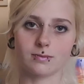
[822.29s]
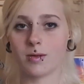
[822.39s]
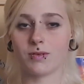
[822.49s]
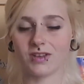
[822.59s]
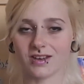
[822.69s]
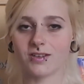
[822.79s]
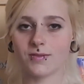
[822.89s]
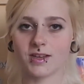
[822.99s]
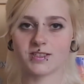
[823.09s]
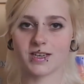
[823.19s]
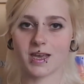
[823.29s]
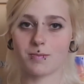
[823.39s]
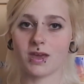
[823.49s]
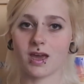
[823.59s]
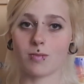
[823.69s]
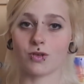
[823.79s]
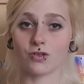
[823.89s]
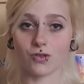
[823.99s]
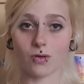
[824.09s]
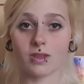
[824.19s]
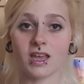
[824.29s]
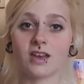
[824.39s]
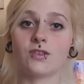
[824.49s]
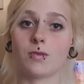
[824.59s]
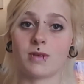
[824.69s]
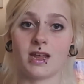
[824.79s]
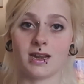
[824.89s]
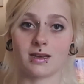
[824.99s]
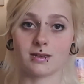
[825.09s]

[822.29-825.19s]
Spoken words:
Their protective nature can become controlling and dominating.